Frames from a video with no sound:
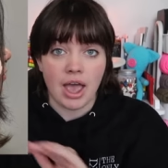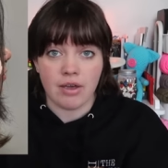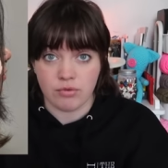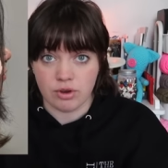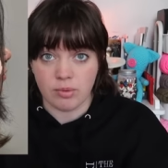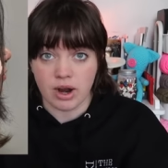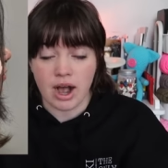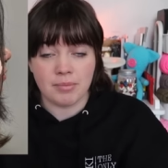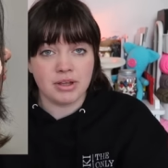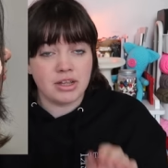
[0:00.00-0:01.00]
everywhere.
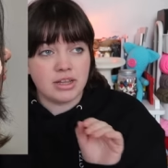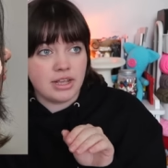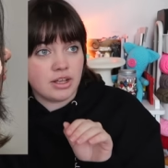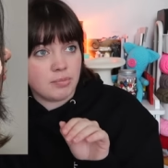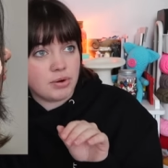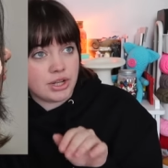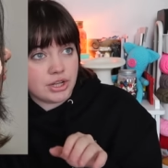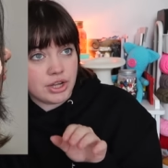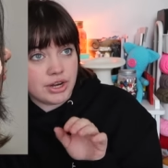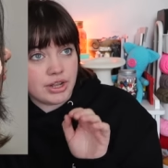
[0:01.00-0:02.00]
I'm gonna link a pretty
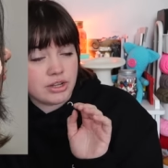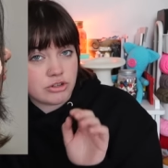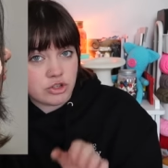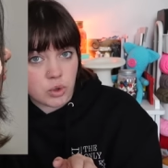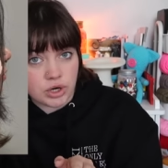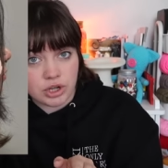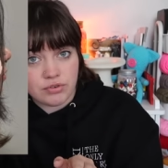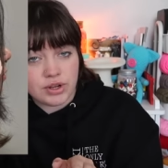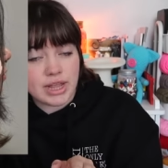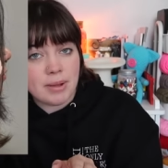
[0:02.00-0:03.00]
good tutorial
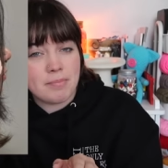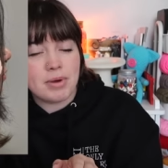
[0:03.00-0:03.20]
for them,